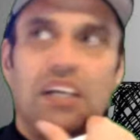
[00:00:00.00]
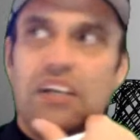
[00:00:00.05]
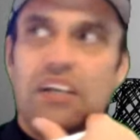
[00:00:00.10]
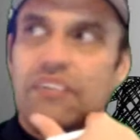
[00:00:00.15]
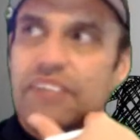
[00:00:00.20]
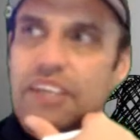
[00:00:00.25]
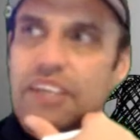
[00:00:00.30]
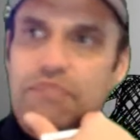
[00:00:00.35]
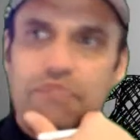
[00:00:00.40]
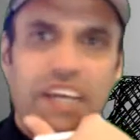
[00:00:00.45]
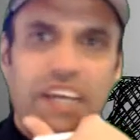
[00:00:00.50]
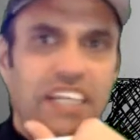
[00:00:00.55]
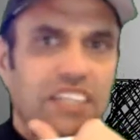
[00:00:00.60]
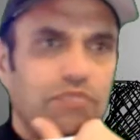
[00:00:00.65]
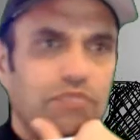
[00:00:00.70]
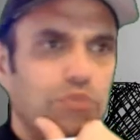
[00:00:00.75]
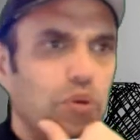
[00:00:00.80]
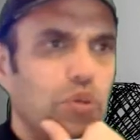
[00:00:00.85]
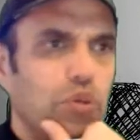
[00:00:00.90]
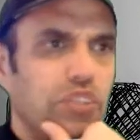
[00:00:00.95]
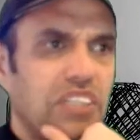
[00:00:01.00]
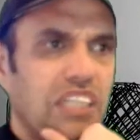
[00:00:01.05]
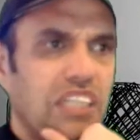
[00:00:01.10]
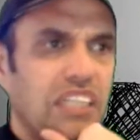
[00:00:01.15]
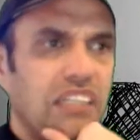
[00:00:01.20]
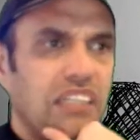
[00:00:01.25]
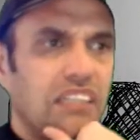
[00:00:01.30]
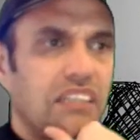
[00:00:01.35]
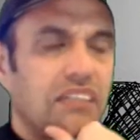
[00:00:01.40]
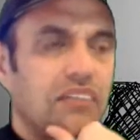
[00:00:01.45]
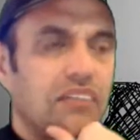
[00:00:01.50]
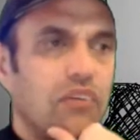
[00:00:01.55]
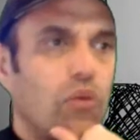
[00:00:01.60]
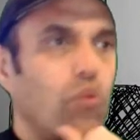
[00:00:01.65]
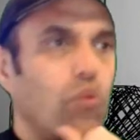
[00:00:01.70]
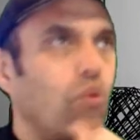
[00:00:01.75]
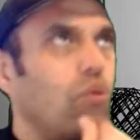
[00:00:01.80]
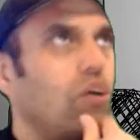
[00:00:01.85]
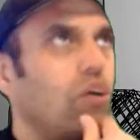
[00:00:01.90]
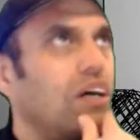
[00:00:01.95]
That makes more sense.
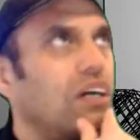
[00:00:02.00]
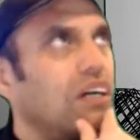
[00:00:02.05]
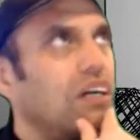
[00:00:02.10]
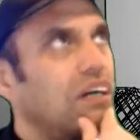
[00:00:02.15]
Or